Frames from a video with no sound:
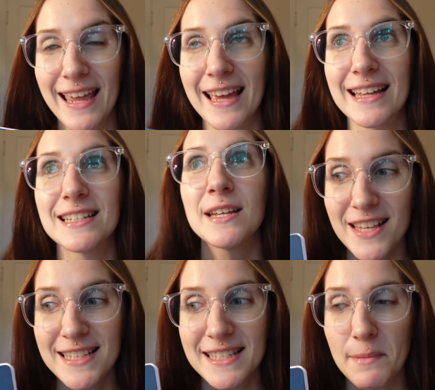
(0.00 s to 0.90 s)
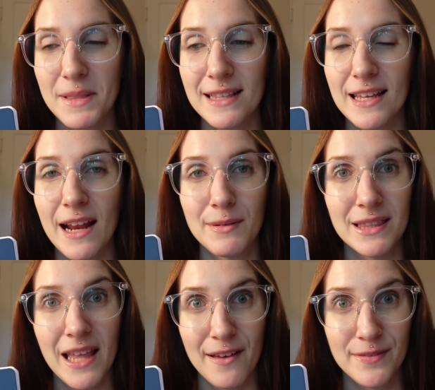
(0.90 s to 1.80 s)
And this is something that I would
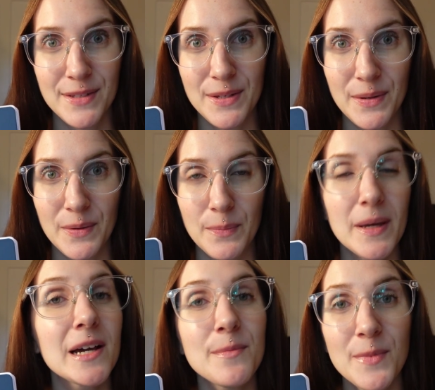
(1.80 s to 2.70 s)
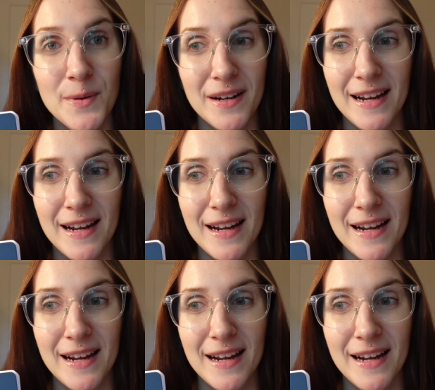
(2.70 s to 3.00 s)
love to pick up more,